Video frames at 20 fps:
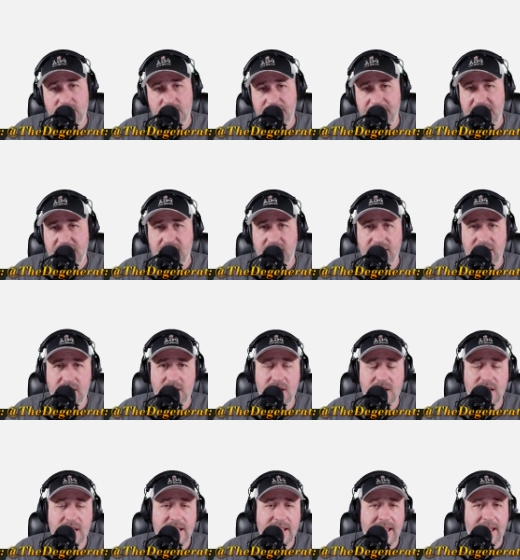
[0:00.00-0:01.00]
of each other.
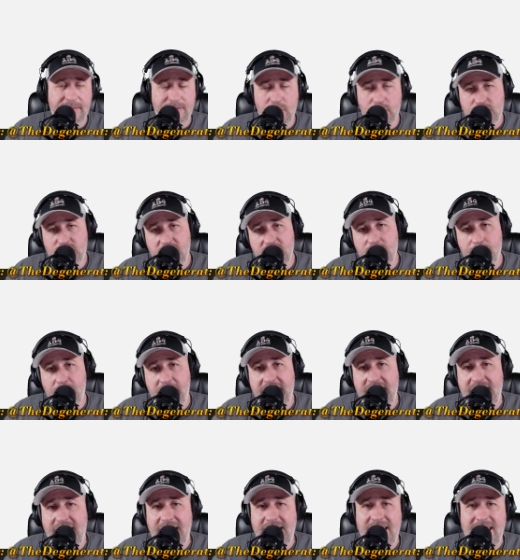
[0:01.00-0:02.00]
If you're trying to
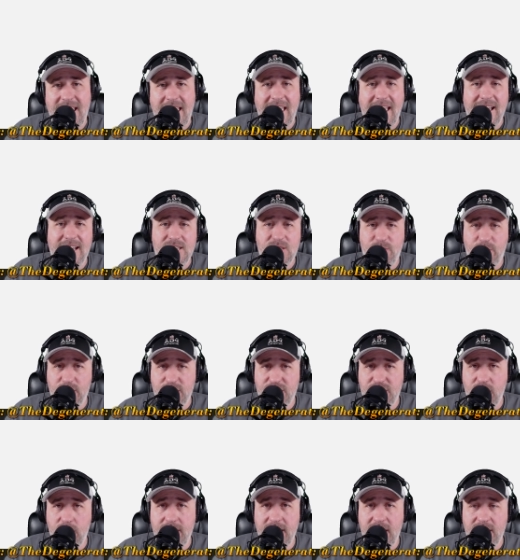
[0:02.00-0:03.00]
play any edge for
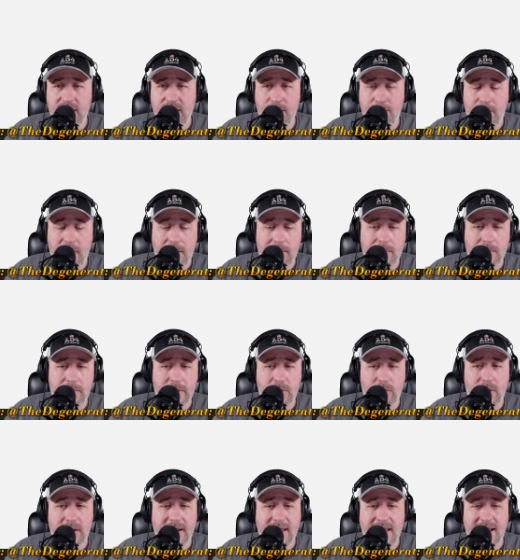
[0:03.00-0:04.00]
Showdown, you probably
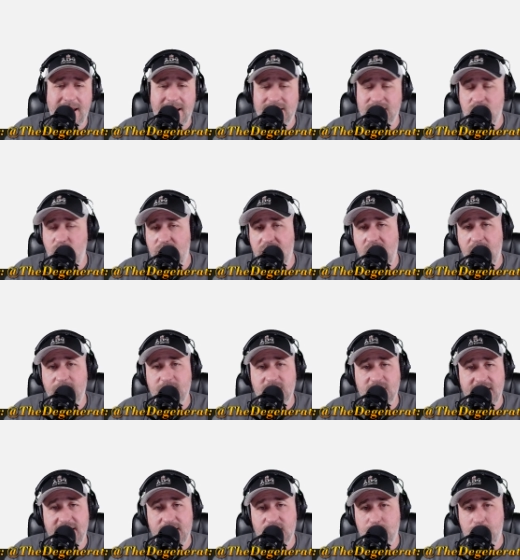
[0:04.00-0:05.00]
want to get guys going off as
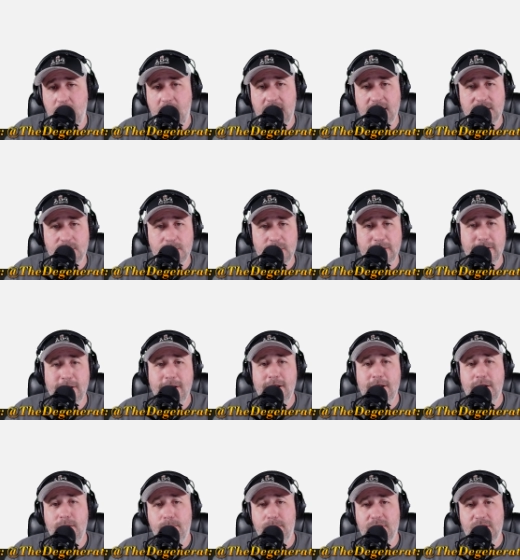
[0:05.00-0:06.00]
late as possible.
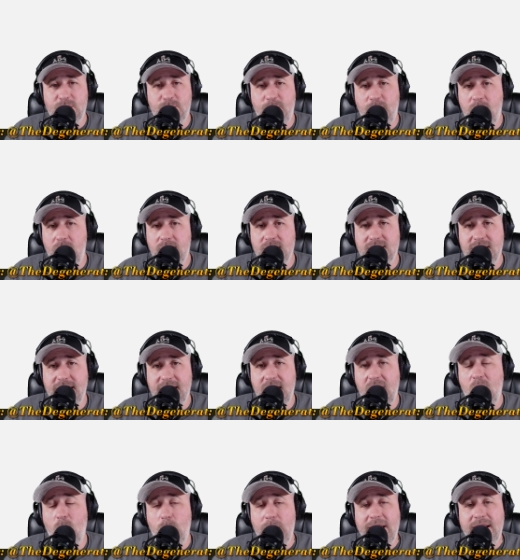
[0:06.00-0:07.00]
But as far as like
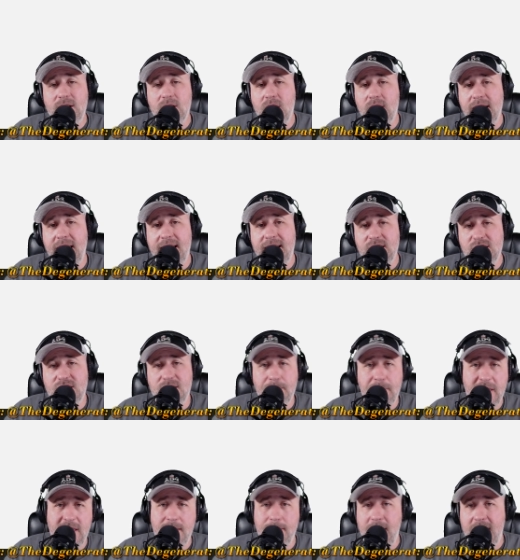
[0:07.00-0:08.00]
a week-long edge, the
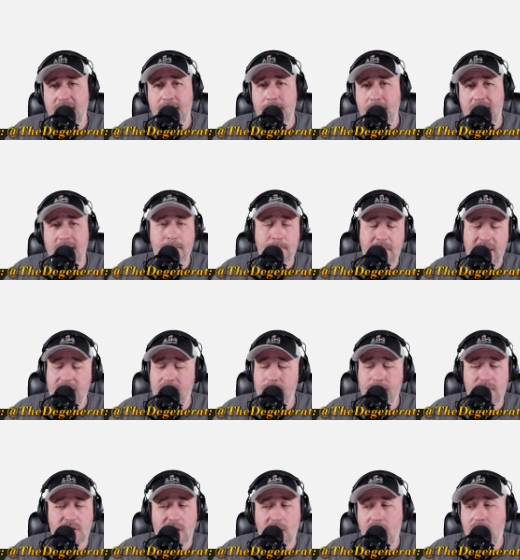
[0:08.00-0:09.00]
PM, AM, AM,
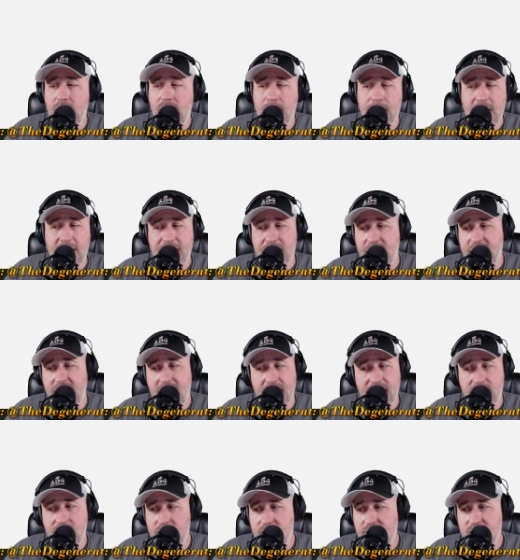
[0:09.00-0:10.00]
PM, they're all going to be out there
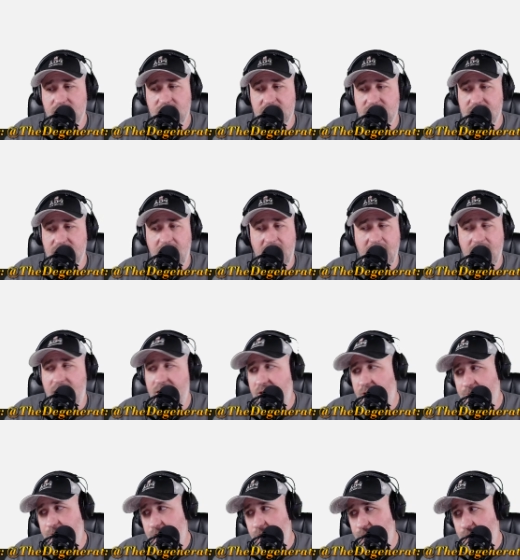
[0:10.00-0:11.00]
together. There's just not
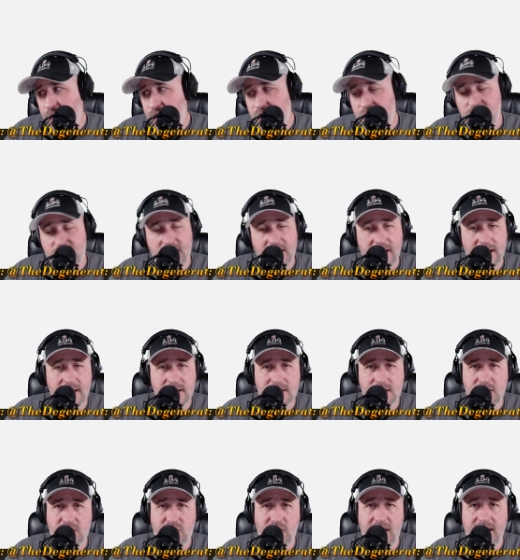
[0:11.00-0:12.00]
enough difference to try
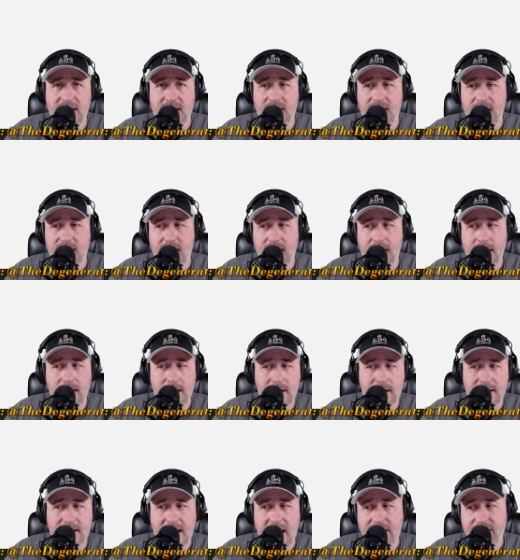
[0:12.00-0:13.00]

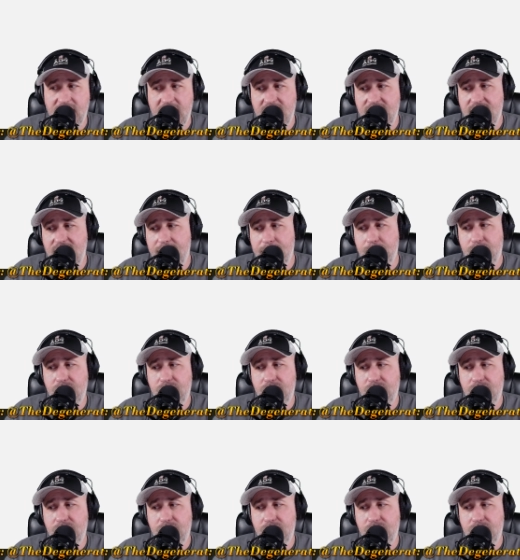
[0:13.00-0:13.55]
to navigate that.